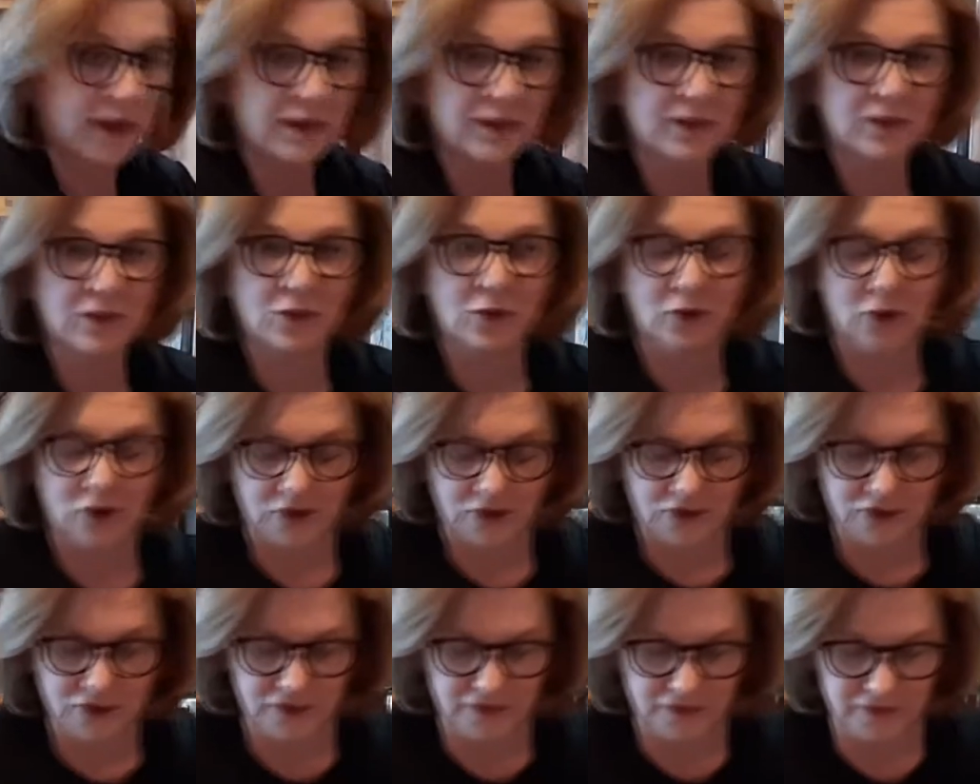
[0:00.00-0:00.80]
is
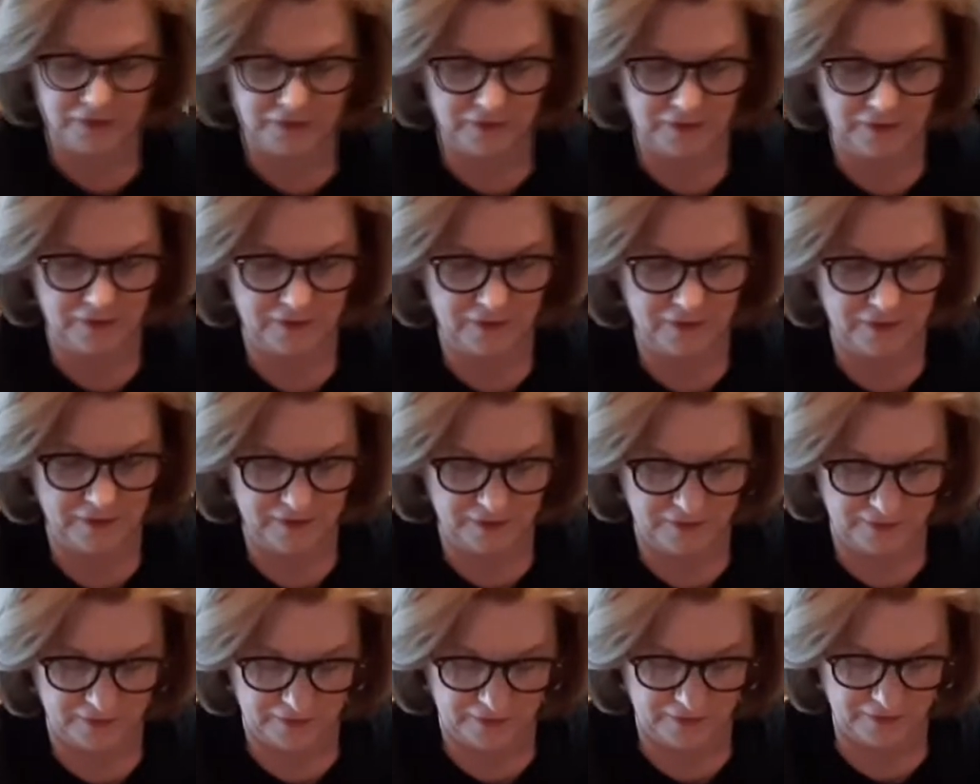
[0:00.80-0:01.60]
gorgeous.
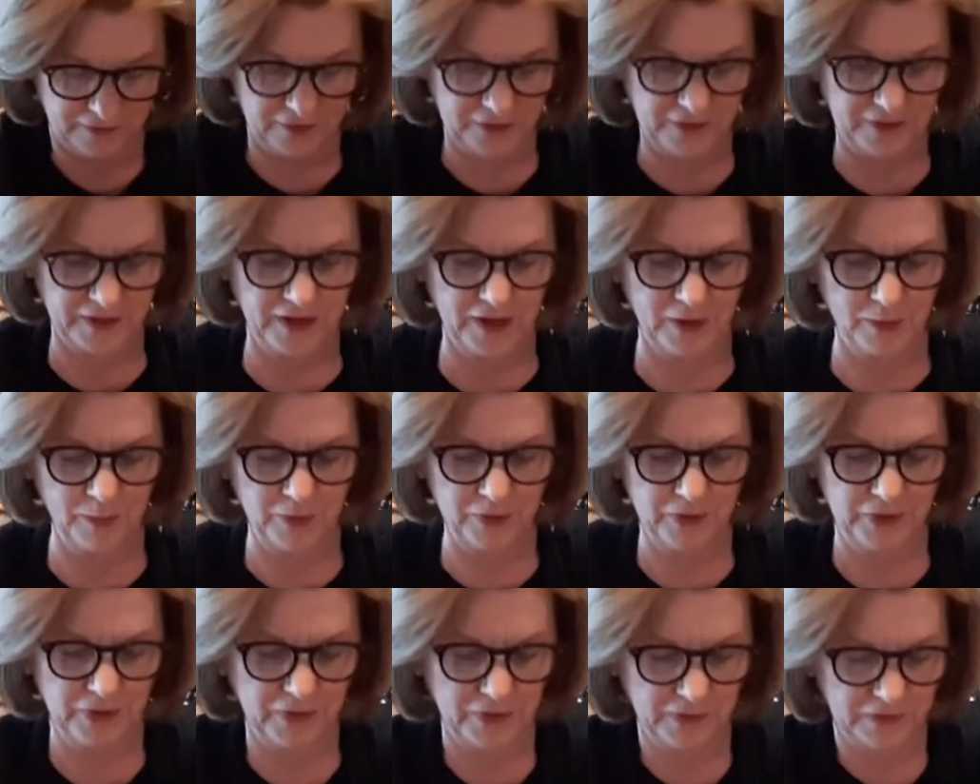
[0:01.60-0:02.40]
Look at how
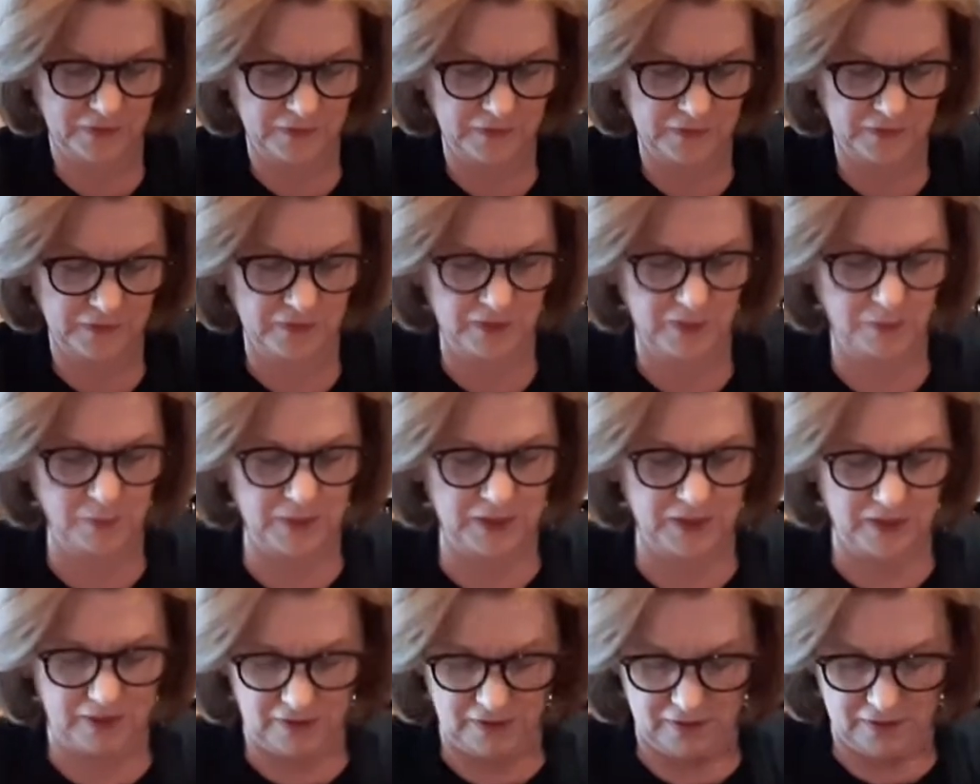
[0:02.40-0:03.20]
pretty this is going to
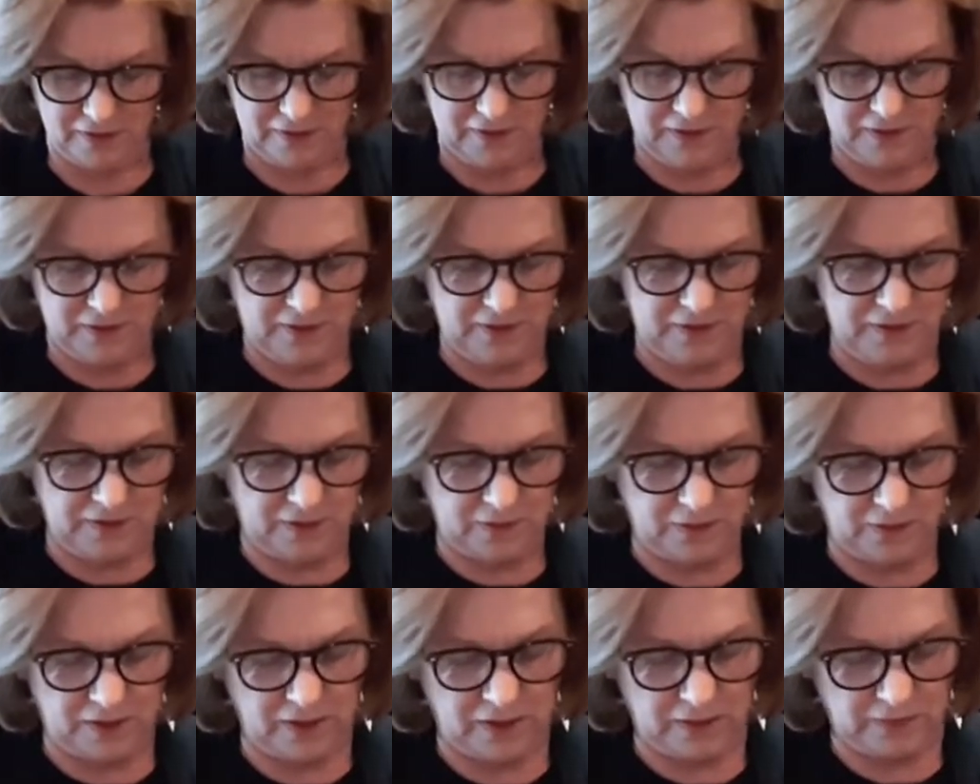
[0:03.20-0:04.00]
be.
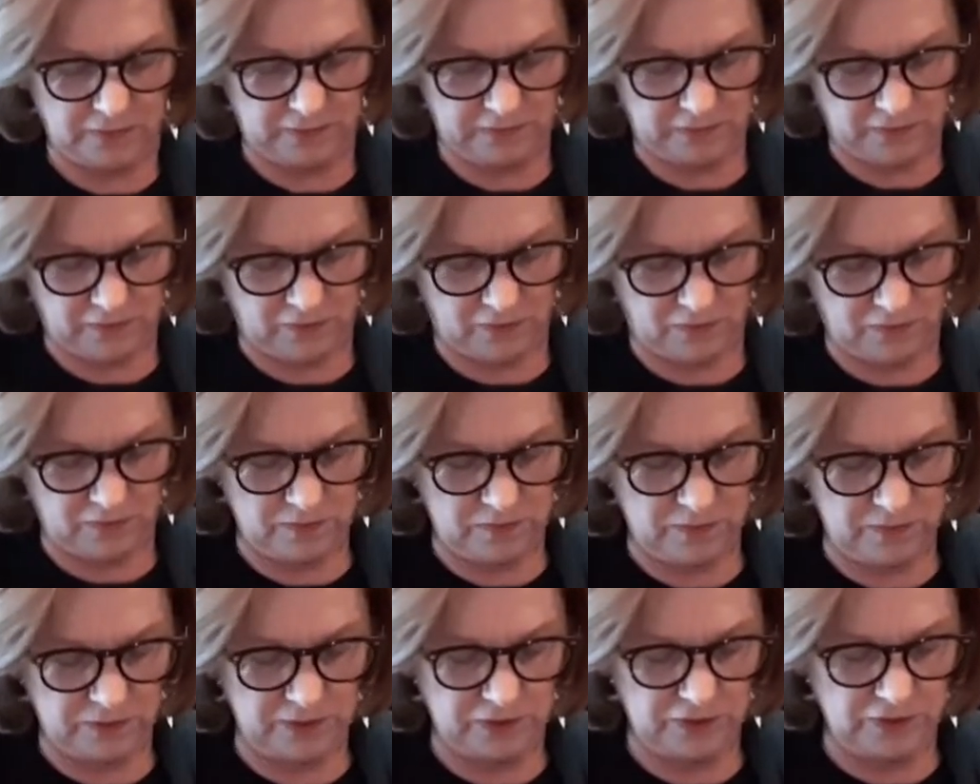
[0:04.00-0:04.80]
Okay, so
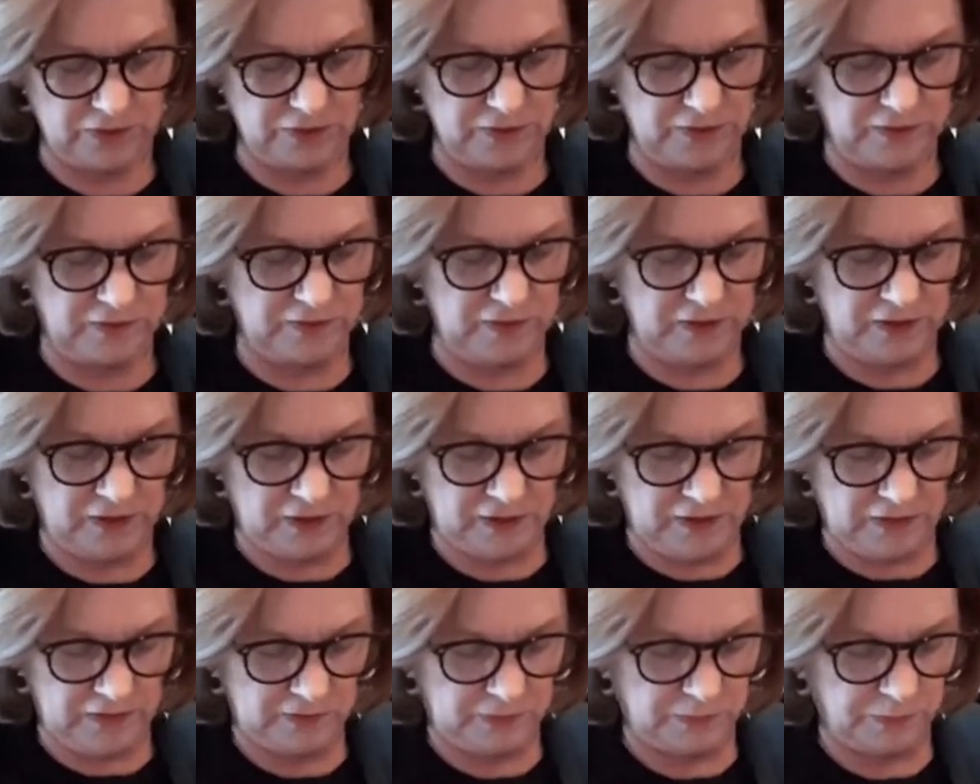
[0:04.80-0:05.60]
we're going to just
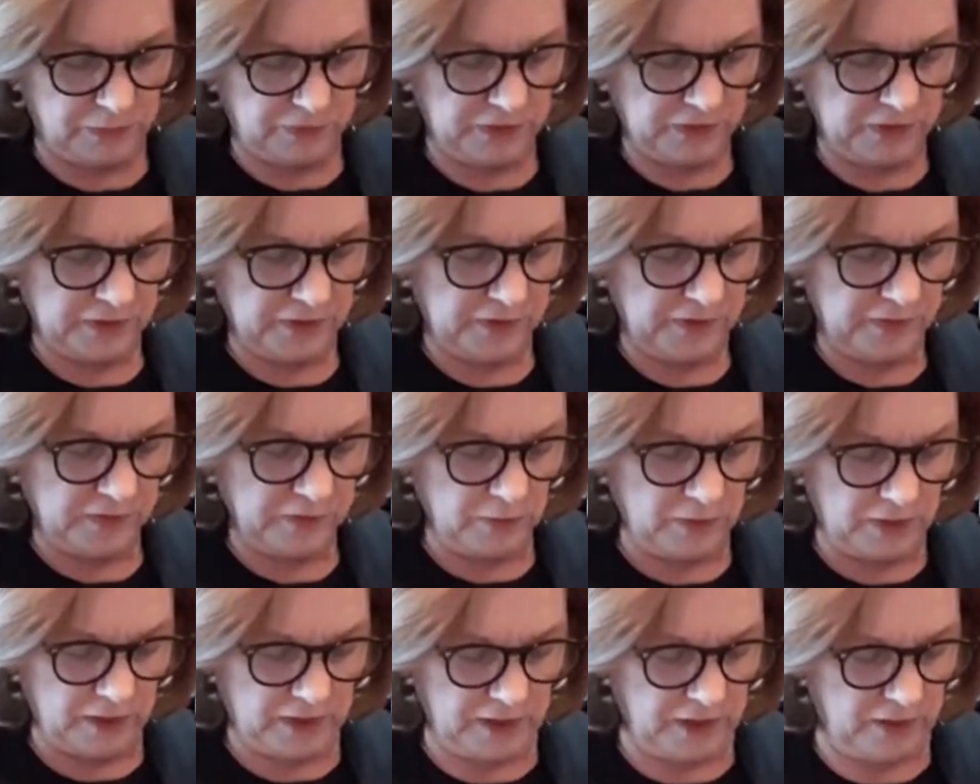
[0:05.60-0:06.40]
sprinkle this
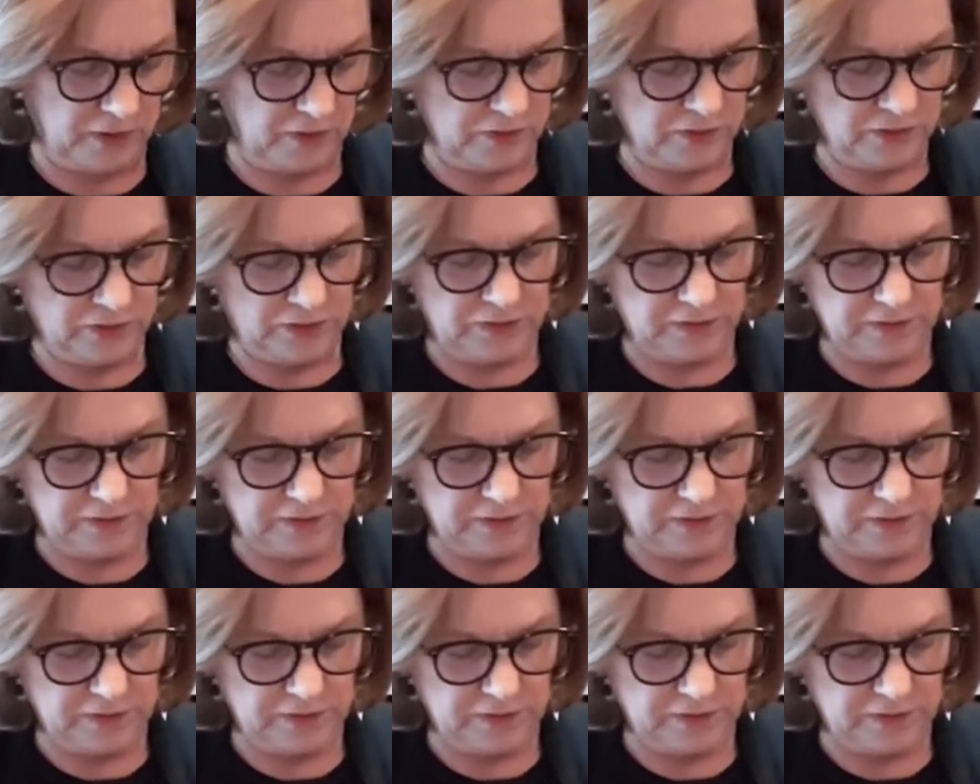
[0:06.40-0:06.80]
around.